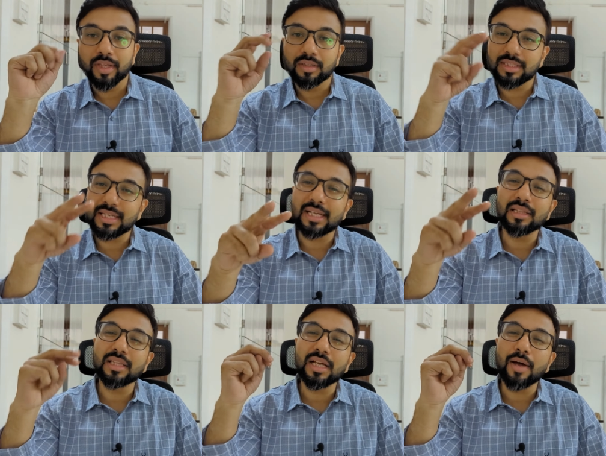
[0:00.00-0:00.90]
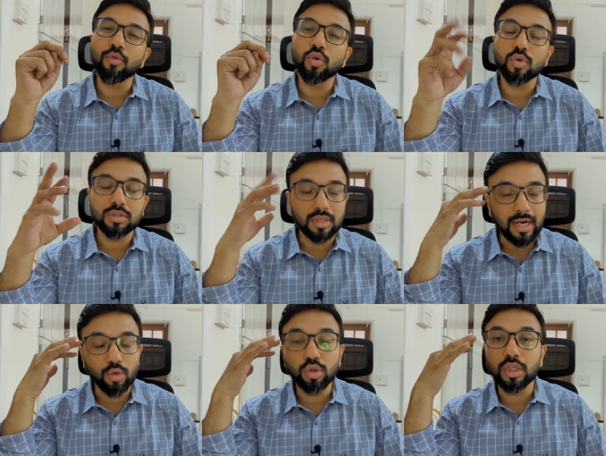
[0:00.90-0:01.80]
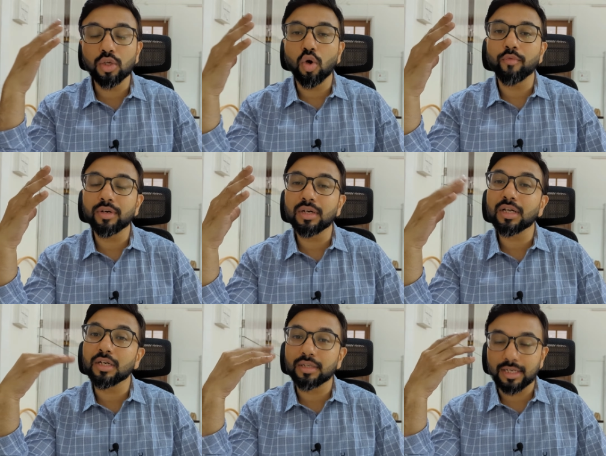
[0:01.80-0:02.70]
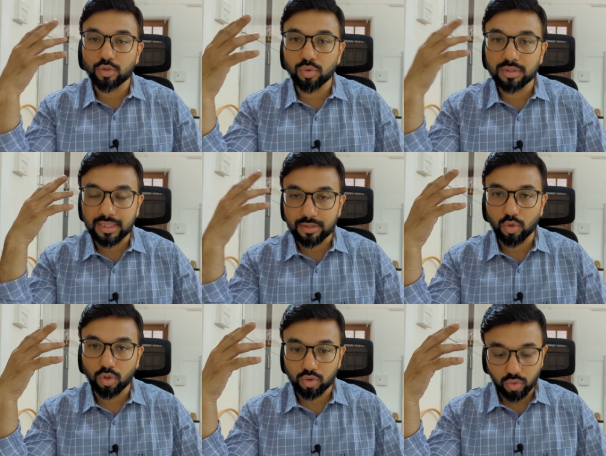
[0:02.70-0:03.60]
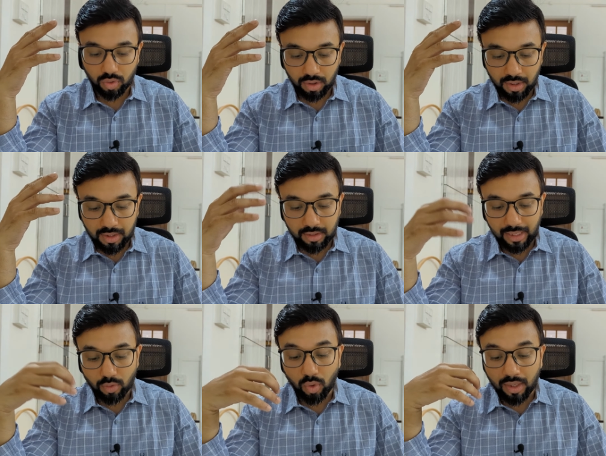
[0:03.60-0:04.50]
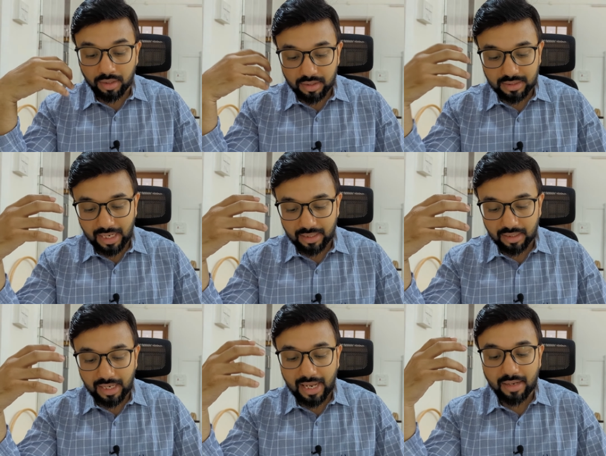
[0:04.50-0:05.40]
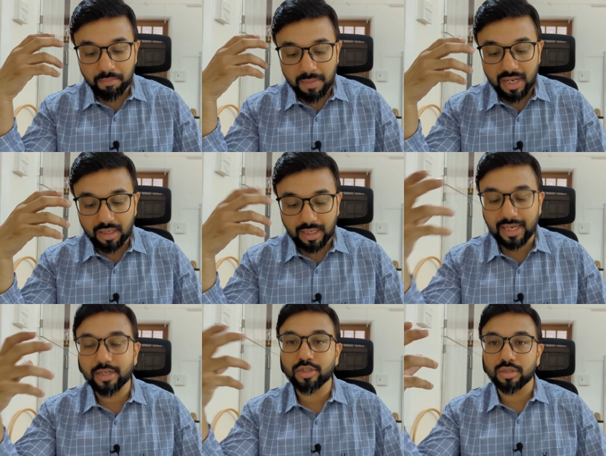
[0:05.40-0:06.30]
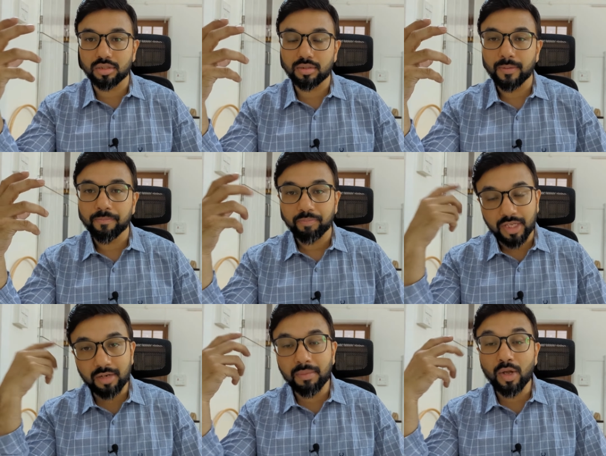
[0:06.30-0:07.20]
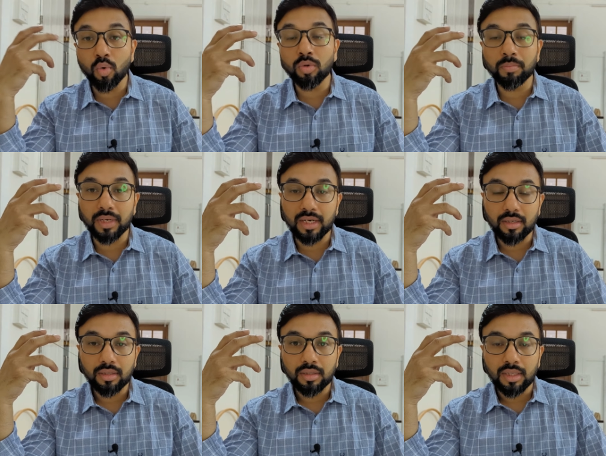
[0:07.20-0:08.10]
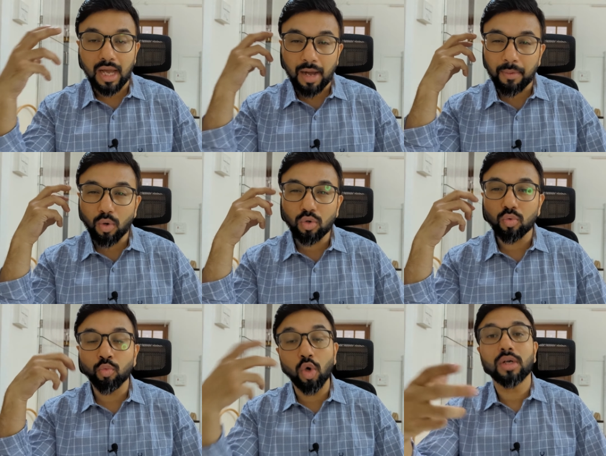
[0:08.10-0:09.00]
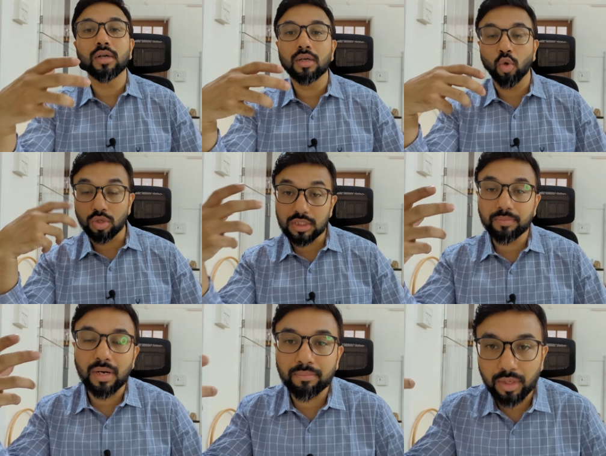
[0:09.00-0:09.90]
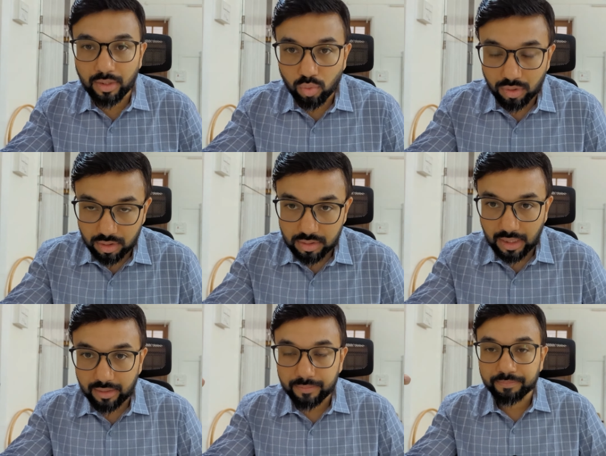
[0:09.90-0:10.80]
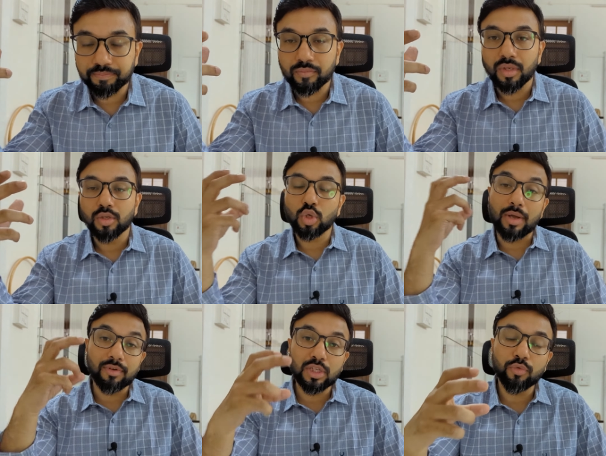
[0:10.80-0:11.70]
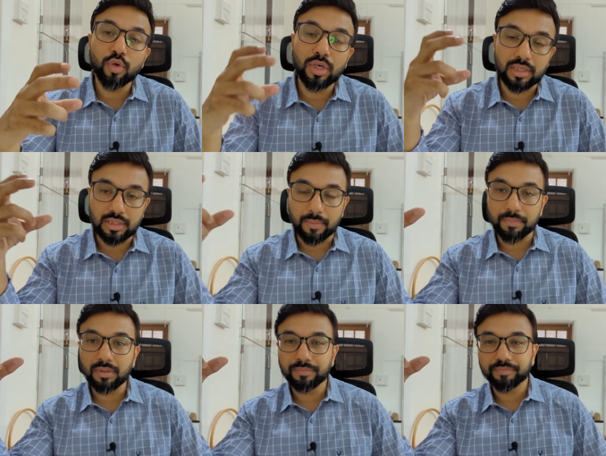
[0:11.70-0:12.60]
The second thing I would do is try to think of it in a contextual sense also, trying to understand it and make connections in my own brain about what concept I am trying to understand. So I will give you an example.